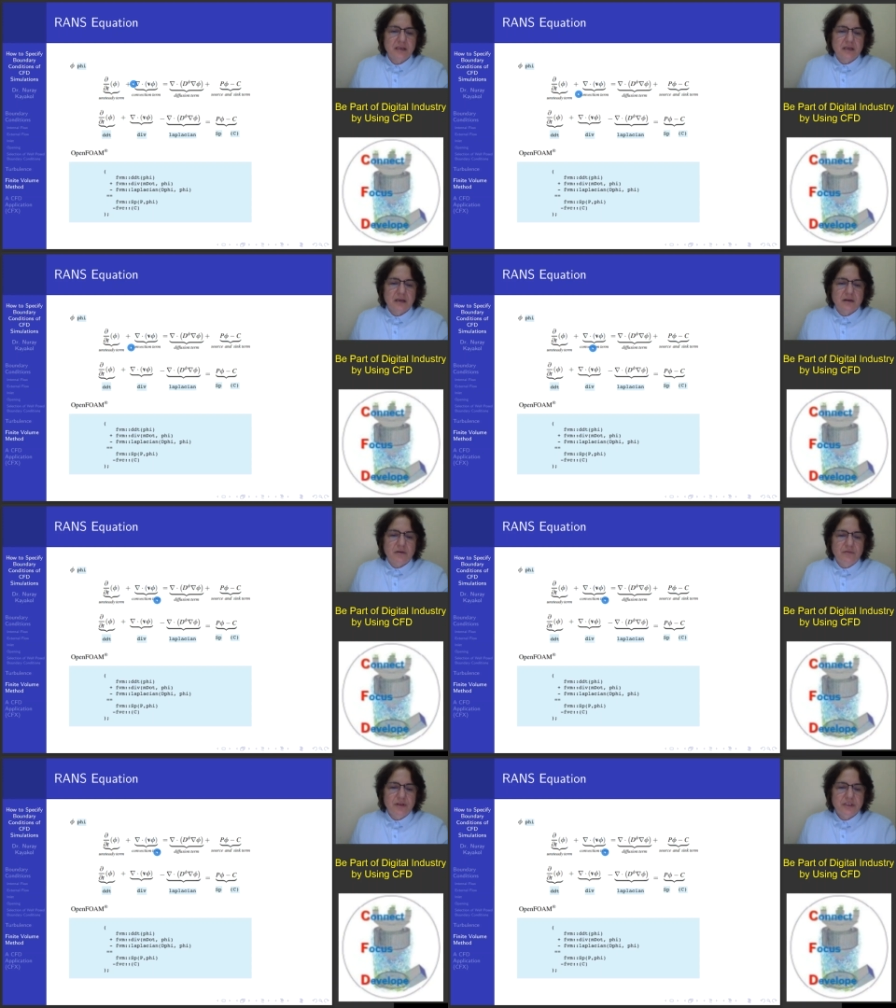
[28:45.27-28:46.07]

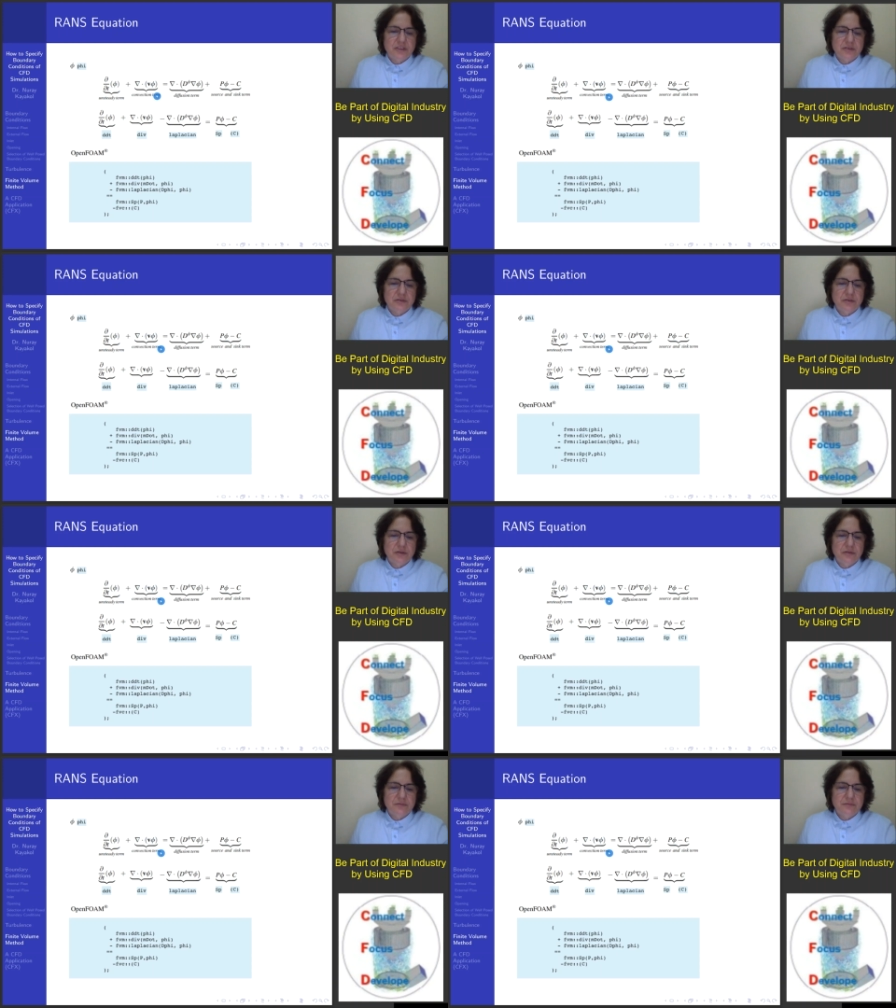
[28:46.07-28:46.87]
convection
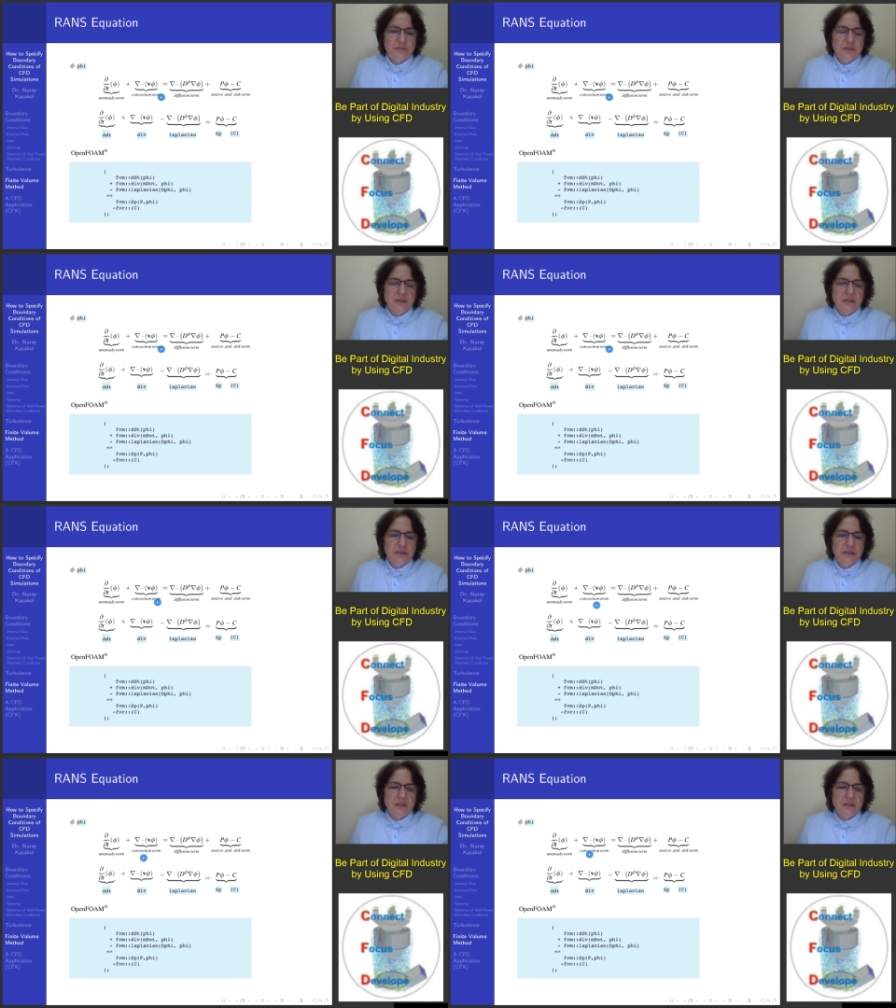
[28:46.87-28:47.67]
term, then
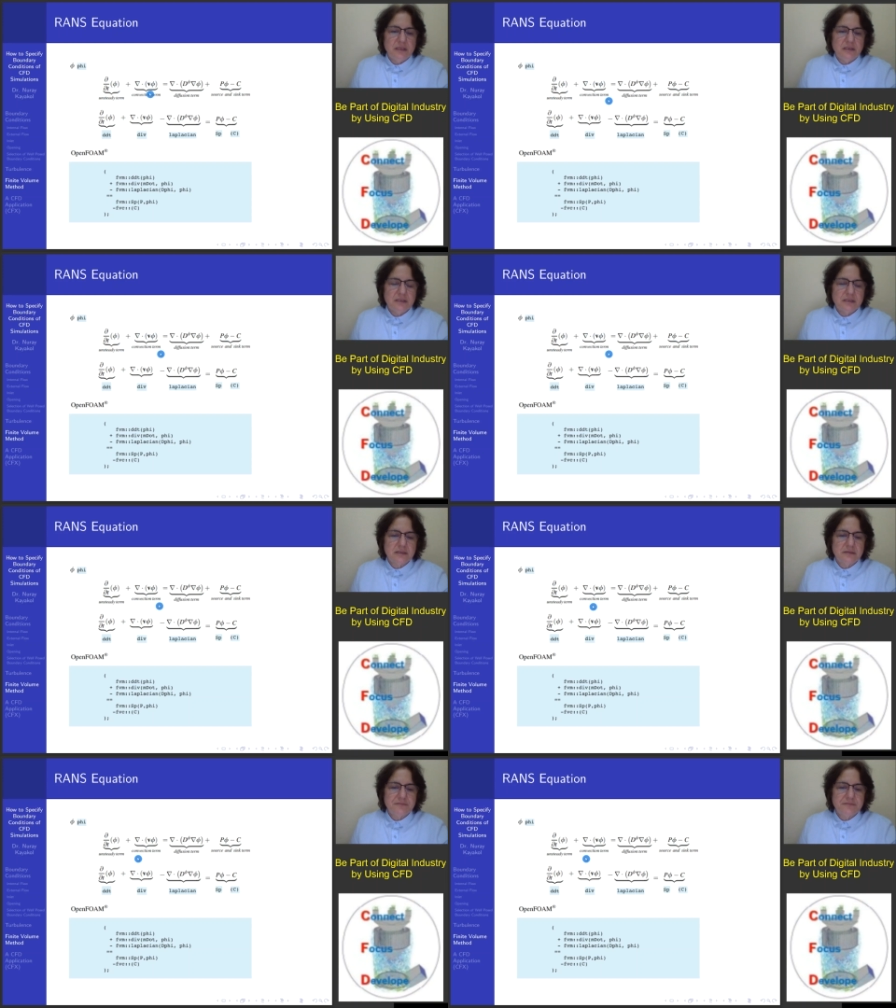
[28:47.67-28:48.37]
next.